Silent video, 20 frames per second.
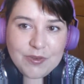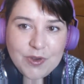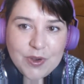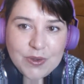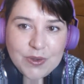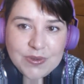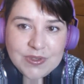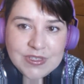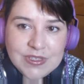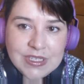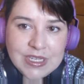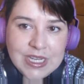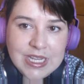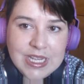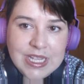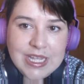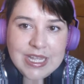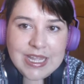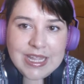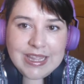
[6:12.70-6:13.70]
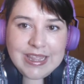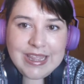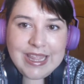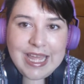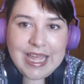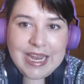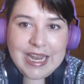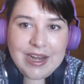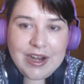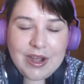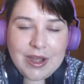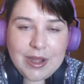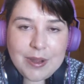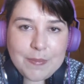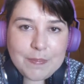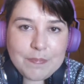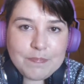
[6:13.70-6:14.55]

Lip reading: So keep that in mind.